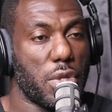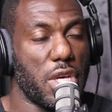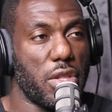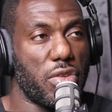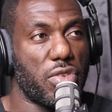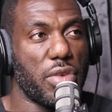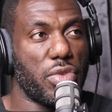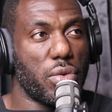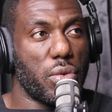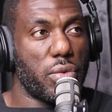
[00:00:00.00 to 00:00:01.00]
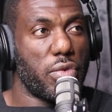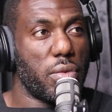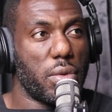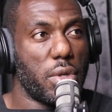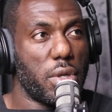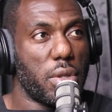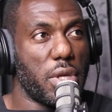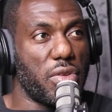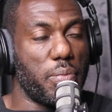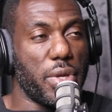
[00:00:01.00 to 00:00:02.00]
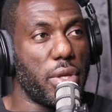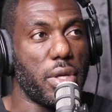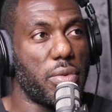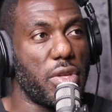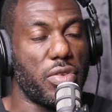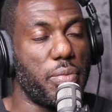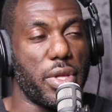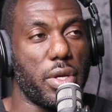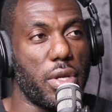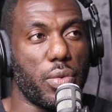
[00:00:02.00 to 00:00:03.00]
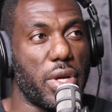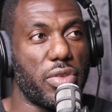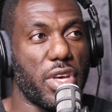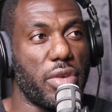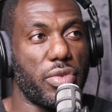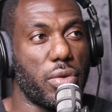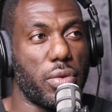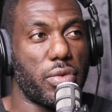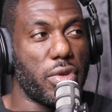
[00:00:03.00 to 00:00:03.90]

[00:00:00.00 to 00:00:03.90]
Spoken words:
Yeah, the safety courts. There's a billion and one safety courts.